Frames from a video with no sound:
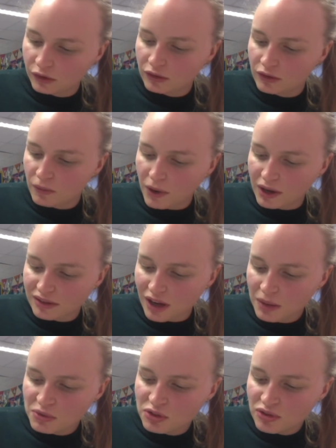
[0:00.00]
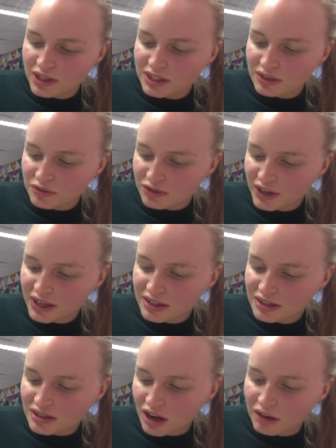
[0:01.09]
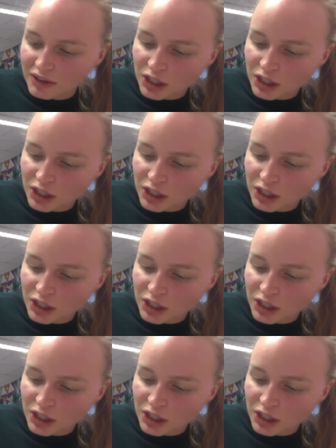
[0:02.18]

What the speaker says: Right, so I'm just writing Freya's diary.